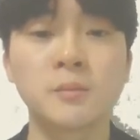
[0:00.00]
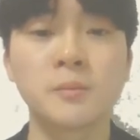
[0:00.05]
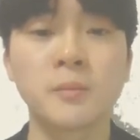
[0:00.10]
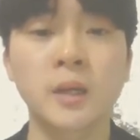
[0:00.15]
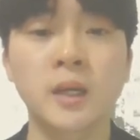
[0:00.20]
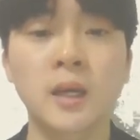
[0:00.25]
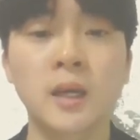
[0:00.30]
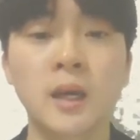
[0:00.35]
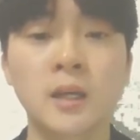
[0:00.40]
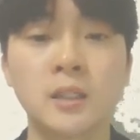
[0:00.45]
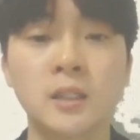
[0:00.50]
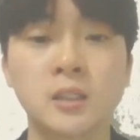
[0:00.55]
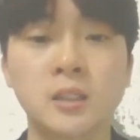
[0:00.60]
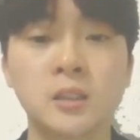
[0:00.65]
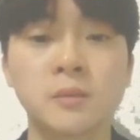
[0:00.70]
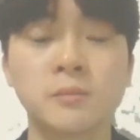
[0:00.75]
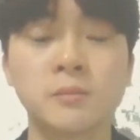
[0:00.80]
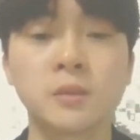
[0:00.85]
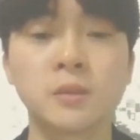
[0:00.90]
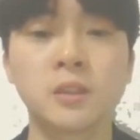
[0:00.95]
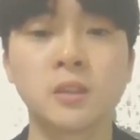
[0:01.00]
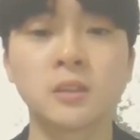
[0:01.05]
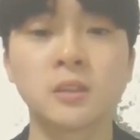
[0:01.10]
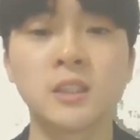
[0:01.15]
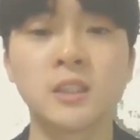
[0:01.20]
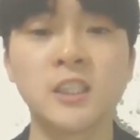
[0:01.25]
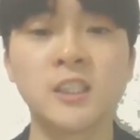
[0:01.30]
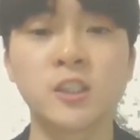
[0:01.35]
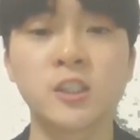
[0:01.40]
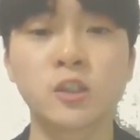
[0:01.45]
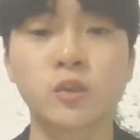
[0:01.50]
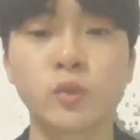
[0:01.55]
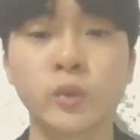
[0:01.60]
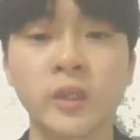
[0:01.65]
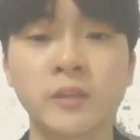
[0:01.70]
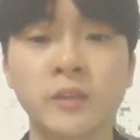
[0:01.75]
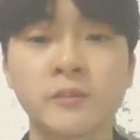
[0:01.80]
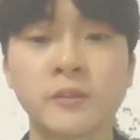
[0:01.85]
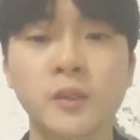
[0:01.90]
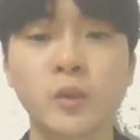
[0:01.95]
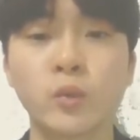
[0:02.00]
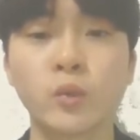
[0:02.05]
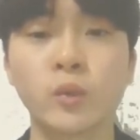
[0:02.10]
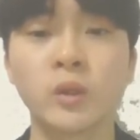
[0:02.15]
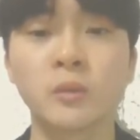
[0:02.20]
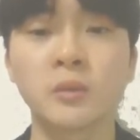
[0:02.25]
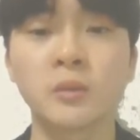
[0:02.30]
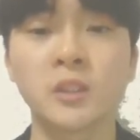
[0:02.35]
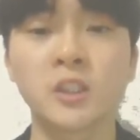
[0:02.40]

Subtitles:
mechanism, the scissor lift, will be